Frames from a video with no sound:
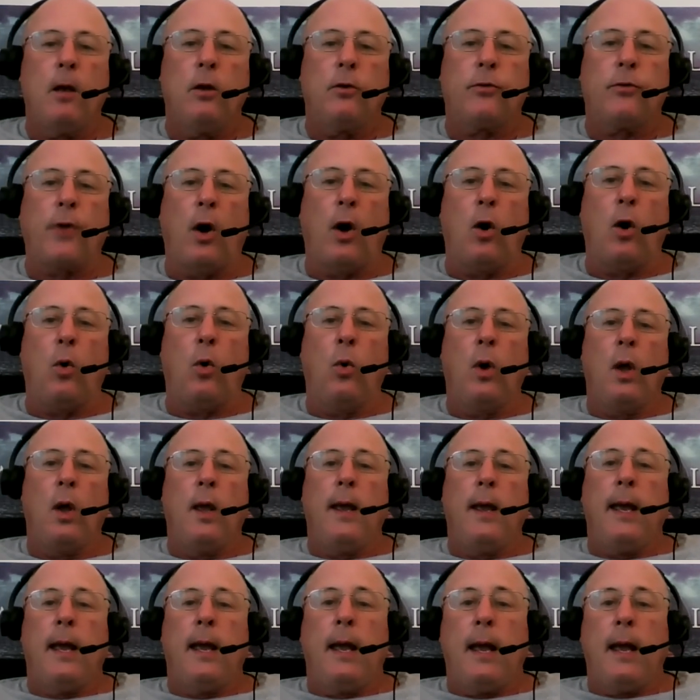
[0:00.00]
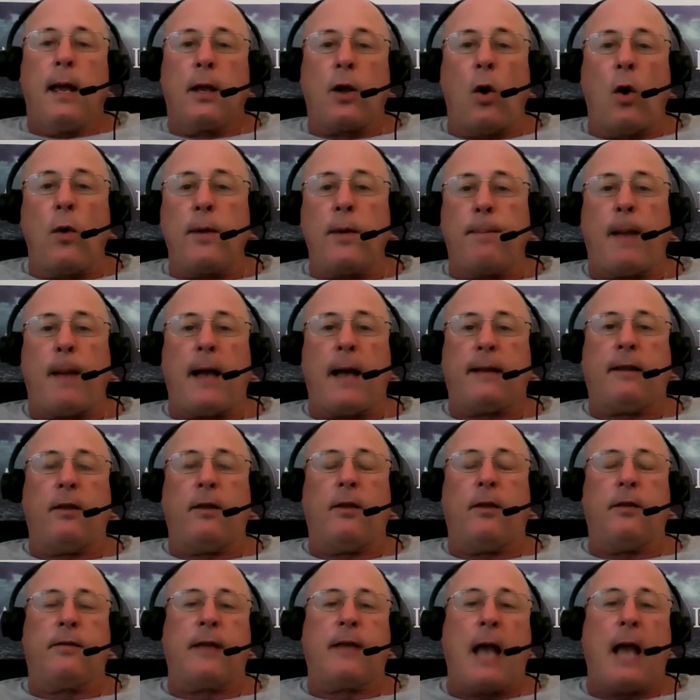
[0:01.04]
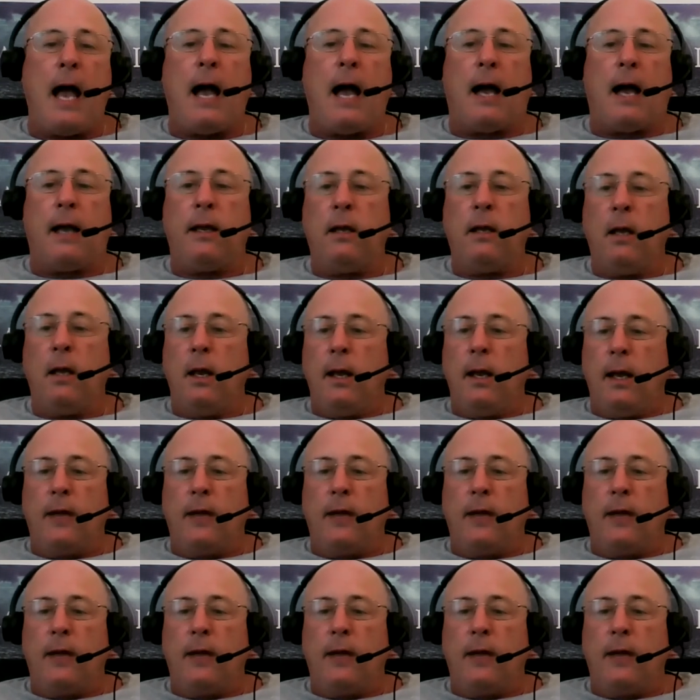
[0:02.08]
So going back to this guy,